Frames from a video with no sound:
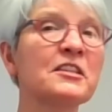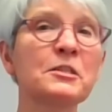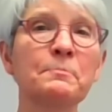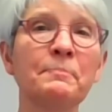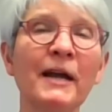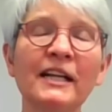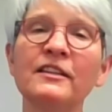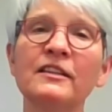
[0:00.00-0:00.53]

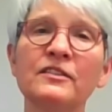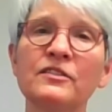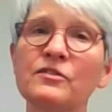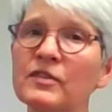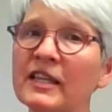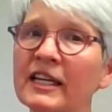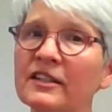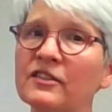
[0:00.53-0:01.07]
suspected
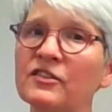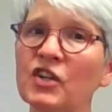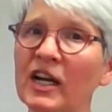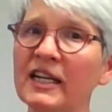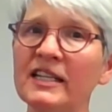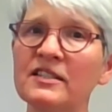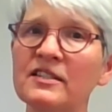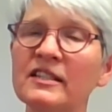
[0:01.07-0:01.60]
that
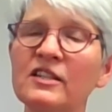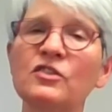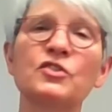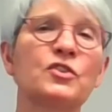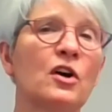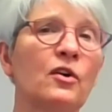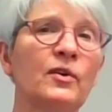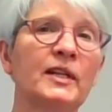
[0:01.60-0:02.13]
Chinese
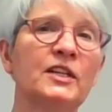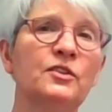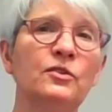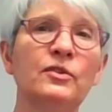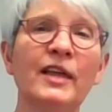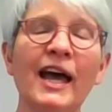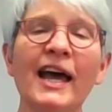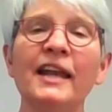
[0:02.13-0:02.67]
leaders already
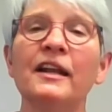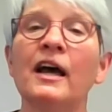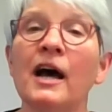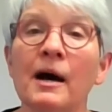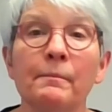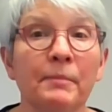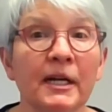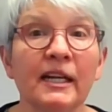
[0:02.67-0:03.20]
knew that,
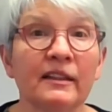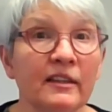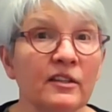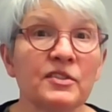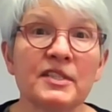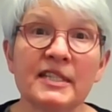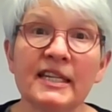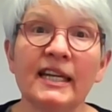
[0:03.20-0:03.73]
uh-huh. but
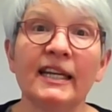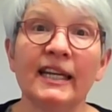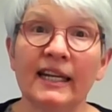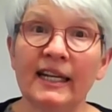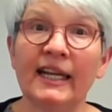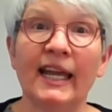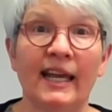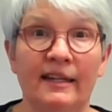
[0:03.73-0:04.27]
they're seeing
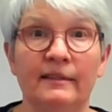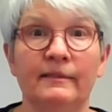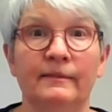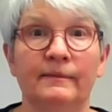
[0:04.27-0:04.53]
it again.